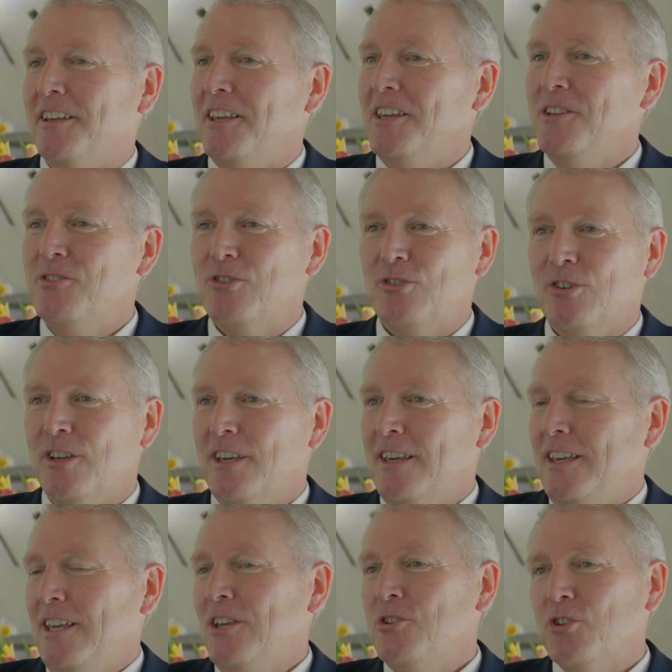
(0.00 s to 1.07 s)

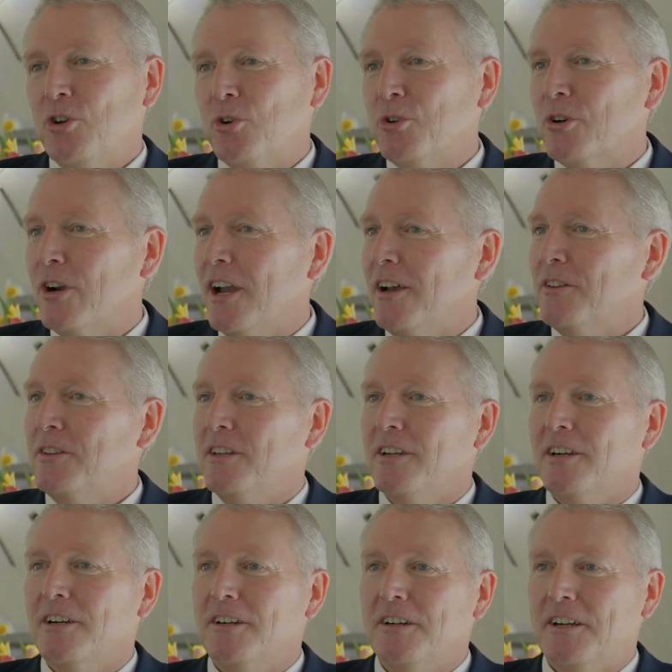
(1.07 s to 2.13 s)
Each owner out
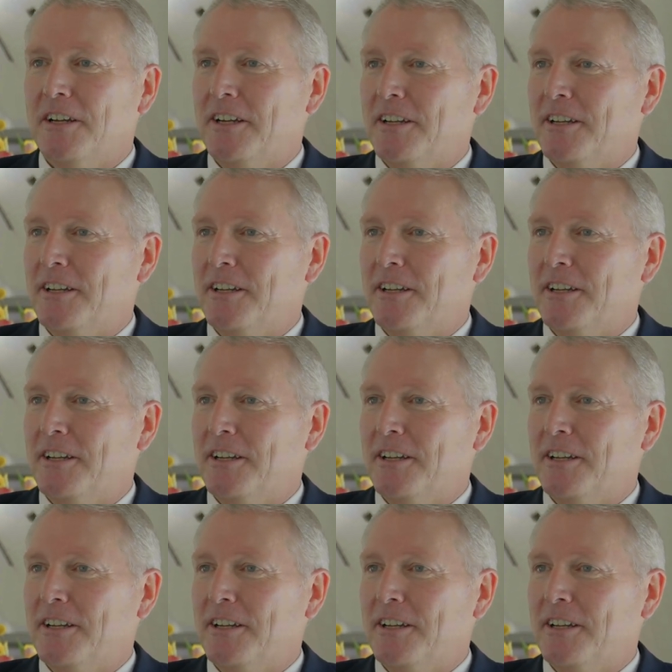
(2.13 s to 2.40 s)
there